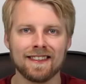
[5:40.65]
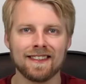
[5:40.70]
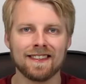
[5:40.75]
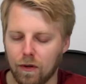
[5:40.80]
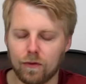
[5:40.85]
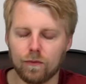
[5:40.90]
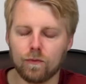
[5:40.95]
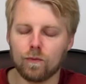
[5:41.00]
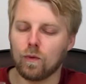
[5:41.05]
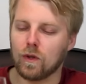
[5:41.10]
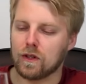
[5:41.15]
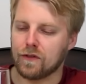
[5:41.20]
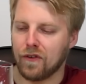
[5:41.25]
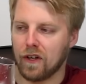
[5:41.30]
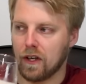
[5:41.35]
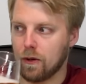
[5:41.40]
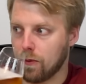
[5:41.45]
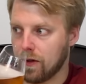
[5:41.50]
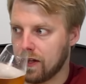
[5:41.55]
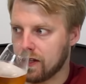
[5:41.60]
But what's
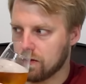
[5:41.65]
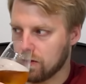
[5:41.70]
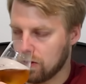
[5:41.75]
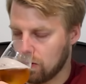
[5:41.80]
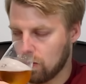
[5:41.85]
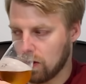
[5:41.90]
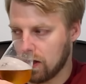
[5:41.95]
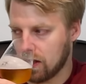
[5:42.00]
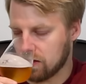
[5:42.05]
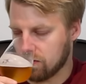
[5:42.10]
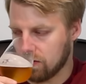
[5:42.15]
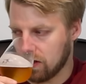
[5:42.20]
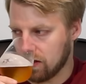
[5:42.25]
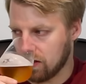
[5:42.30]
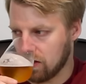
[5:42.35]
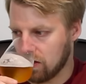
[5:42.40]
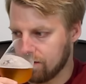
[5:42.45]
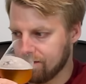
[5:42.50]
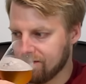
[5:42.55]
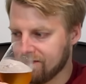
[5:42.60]
funny with this one as well
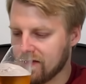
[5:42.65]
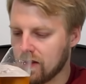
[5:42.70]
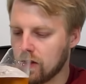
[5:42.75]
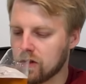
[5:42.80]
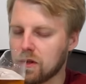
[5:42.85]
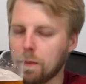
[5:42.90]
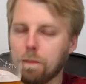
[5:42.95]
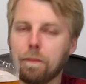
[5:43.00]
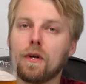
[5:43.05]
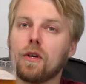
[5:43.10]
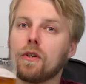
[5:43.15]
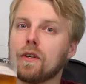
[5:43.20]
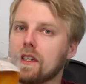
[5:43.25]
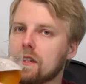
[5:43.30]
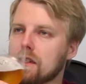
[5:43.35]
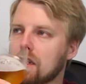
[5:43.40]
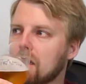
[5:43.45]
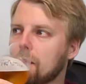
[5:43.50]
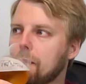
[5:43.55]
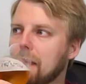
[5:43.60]
though, there's some
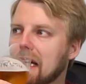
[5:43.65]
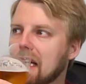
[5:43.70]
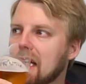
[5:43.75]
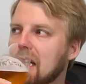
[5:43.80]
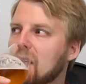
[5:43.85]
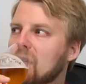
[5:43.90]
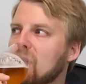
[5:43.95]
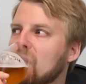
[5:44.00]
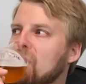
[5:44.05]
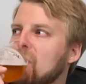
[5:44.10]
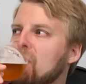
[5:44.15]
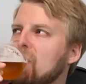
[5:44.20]
bitterness on the back end.